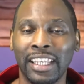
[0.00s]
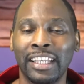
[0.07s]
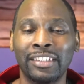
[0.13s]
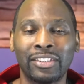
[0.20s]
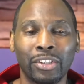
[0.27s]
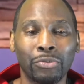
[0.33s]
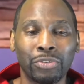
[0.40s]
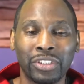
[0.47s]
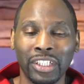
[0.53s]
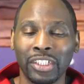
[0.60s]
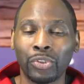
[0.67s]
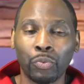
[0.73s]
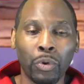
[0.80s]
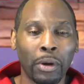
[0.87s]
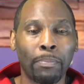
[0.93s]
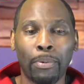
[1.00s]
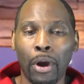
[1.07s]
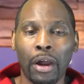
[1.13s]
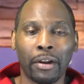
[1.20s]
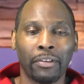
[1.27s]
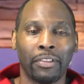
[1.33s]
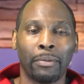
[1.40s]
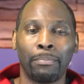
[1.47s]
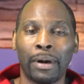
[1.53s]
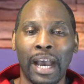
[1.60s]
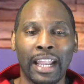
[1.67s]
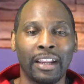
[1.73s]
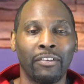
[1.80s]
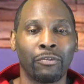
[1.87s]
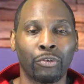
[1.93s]
And so since we're part of the
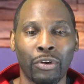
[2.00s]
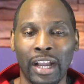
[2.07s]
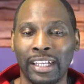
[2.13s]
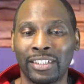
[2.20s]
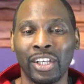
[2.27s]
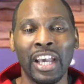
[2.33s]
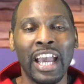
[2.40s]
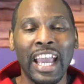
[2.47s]
body of Christ,